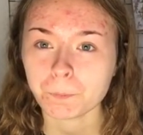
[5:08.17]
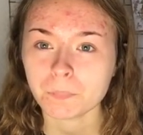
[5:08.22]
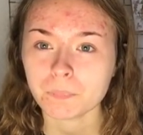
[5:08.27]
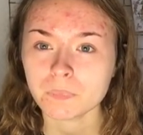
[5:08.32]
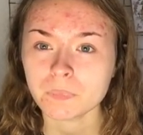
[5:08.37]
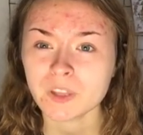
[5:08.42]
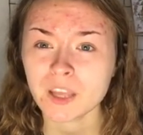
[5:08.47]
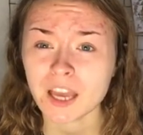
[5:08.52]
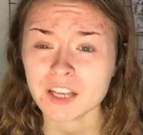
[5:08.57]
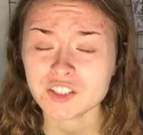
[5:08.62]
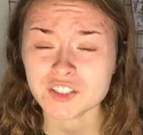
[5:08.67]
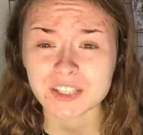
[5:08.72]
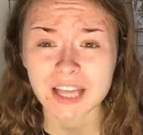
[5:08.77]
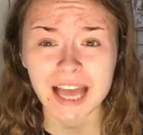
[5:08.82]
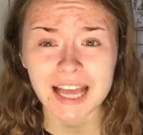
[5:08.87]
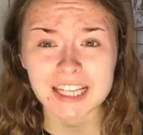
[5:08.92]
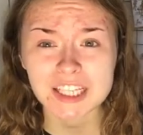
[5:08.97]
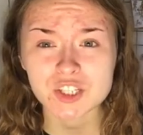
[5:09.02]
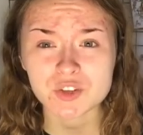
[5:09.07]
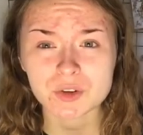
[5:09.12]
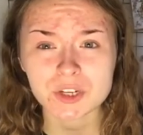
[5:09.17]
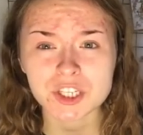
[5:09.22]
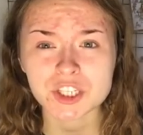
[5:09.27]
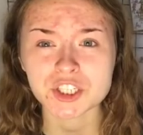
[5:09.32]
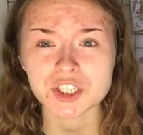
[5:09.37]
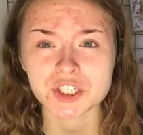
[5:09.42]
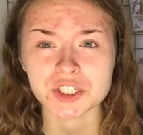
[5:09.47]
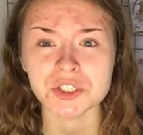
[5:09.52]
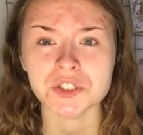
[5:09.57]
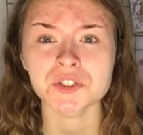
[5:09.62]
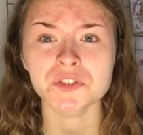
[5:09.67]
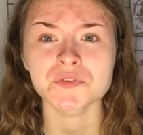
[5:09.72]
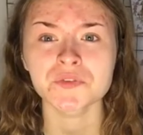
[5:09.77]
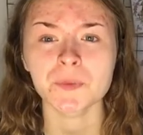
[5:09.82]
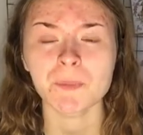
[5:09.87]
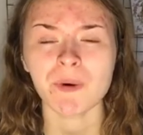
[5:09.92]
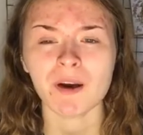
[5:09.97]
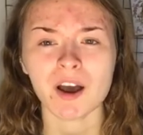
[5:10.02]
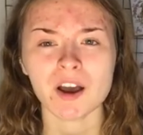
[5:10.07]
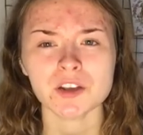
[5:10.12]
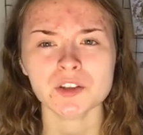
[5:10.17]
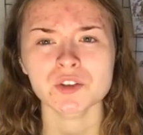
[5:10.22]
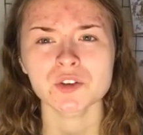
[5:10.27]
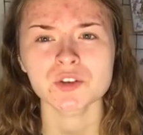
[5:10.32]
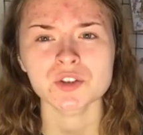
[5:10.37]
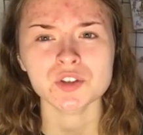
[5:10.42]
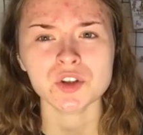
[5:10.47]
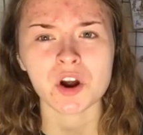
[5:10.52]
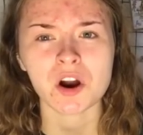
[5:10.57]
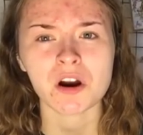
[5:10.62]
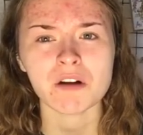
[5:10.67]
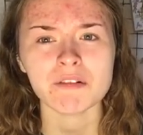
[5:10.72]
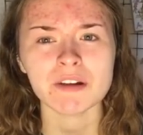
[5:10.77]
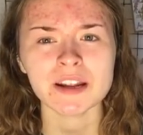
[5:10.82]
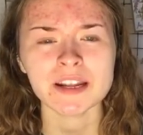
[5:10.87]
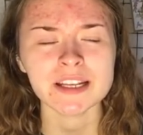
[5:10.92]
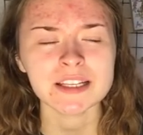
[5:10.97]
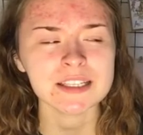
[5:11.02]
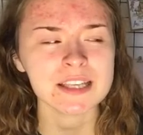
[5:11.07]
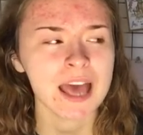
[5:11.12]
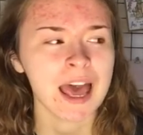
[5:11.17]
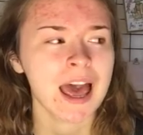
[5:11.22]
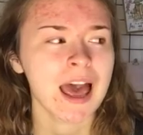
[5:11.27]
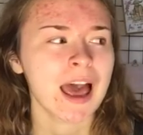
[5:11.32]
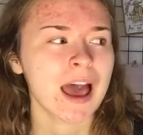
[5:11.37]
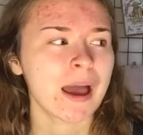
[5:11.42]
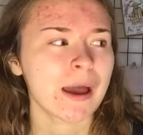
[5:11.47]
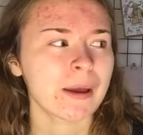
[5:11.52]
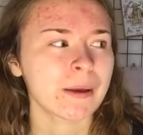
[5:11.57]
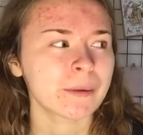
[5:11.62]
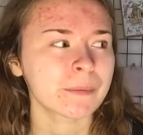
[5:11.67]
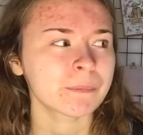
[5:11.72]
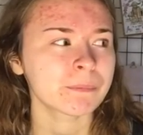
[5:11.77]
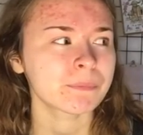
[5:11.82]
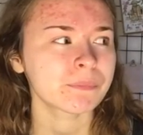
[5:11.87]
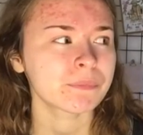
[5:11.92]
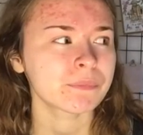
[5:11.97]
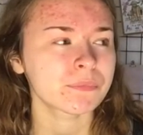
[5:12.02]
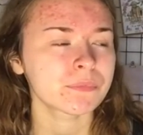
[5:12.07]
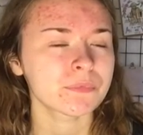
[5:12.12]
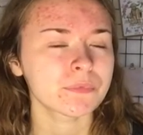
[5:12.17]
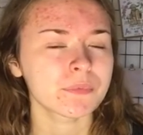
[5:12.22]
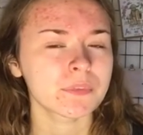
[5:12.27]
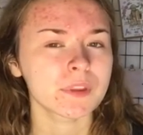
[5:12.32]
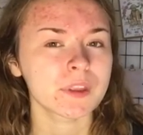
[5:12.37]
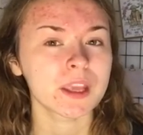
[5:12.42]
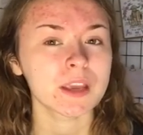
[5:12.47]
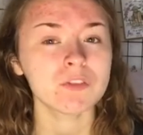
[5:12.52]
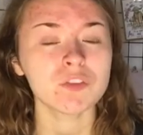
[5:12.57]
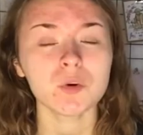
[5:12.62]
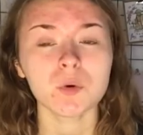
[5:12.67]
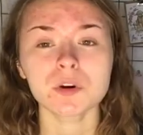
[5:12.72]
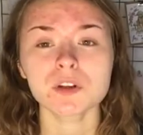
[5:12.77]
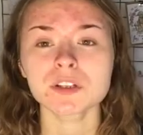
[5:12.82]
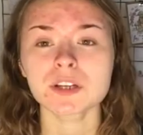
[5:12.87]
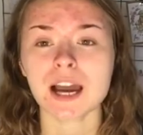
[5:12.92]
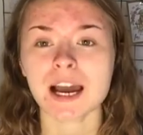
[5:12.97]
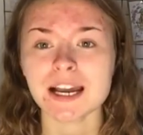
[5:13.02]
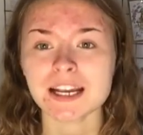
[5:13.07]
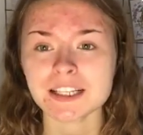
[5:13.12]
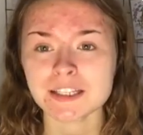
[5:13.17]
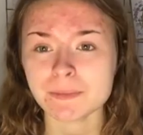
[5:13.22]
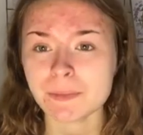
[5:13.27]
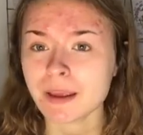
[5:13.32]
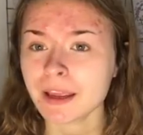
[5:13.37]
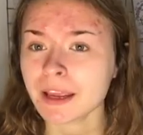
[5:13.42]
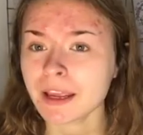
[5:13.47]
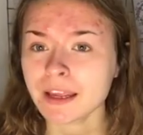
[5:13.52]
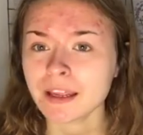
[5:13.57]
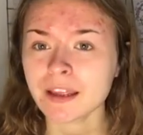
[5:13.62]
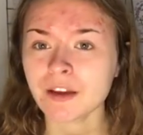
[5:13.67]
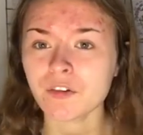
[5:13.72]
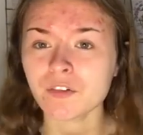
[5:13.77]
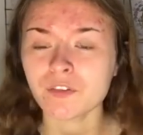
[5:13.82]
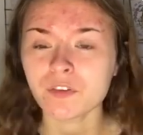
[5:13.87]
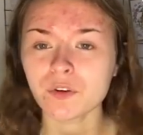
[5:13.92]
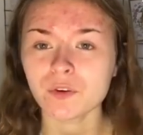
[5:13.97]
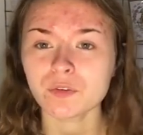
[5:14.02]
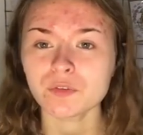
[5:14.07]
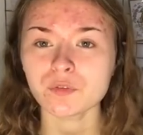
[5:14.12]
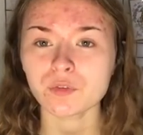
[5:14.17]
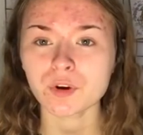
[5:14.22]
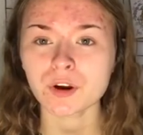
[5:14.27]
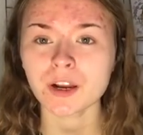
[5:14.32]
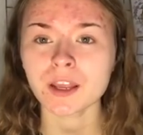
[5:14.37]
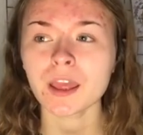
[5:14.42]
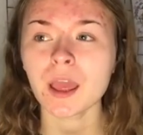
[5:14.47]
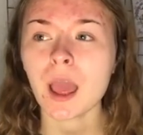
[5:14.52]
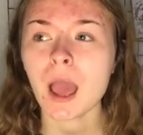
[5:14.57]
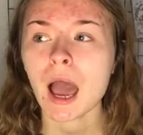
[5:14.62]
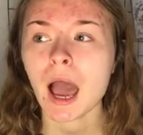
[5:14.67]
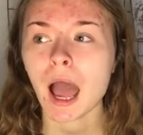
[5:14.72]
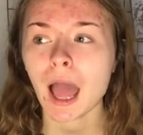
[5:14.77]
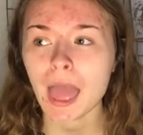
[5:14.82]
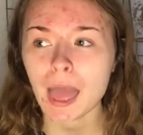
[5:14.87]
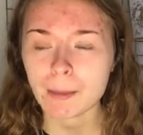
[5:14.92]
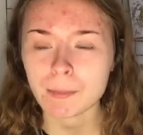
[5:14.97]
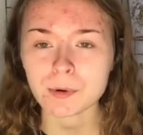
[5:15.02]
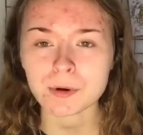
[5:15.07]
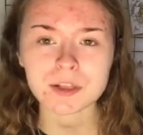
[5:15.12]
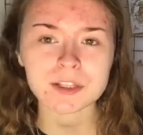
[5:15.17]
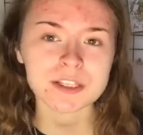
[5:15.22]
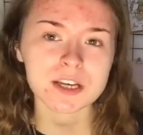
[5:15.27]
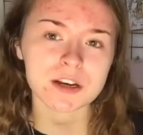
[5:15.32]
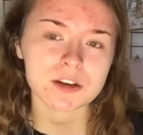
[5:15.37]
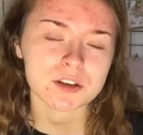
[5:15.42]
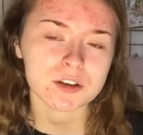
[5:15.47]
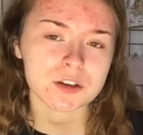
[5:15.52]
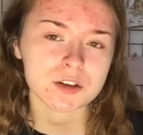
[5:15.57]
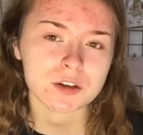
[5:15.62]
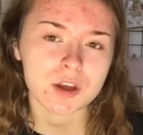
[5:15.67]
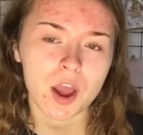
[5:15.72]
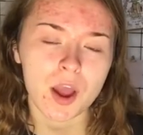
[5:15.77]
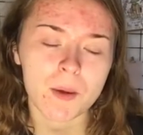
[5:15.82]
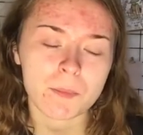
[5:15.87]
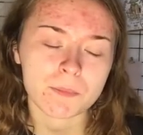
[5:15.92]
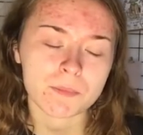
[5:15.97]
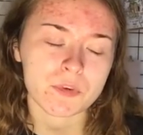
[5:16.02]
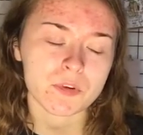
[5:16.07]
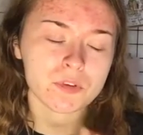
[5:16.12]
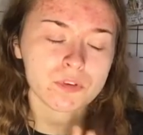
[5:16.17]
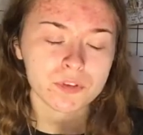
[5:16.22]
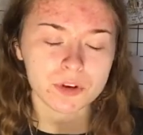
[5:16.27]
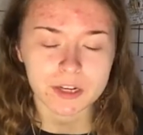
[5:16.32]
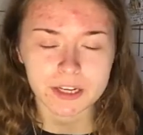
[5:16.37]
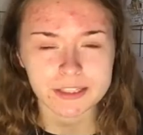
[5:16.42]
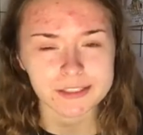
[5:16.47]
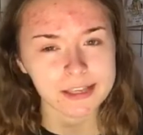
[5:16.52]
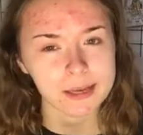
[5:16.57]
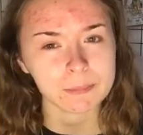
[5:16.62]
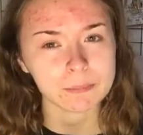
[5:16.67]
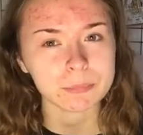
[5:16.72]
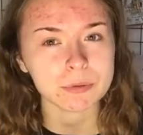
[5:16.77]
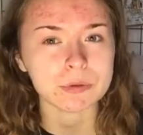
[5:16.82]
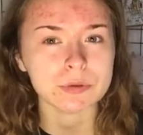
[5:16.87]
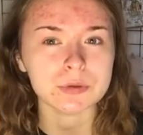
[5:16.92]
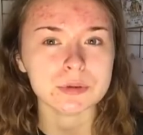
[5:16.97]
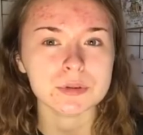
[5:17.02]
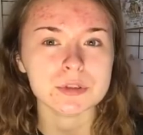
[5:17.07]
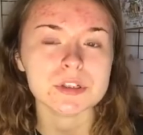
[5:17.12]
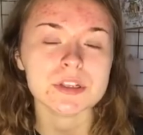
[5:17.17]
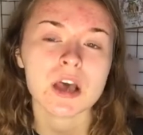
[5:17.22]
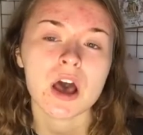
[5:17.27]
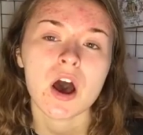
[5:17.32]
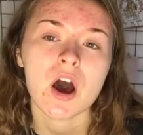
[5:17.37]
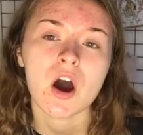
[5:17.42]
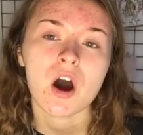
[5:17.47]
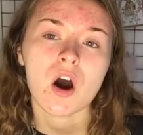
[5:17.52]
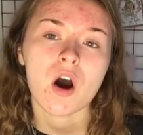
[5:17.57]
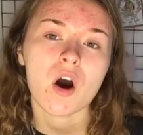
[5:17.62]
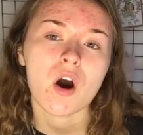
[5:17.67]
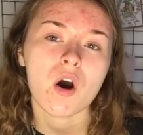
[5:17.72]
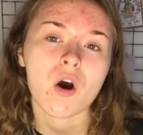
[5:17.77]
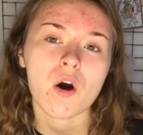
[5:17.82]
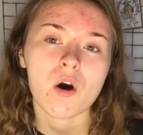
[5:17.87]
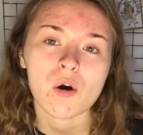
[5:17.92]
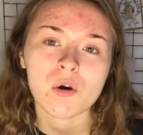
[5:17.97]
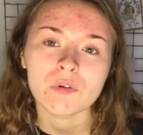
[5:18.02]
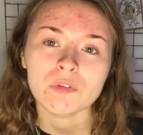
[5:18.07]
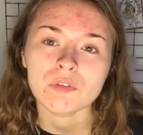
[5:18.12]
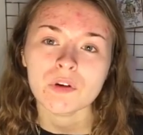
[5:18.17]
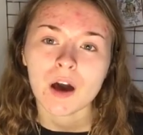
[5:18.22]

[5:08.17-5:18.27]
yeah, just ask Christians for personal stories. If you want to ask me, feel free. I am going to tell you 3 examples of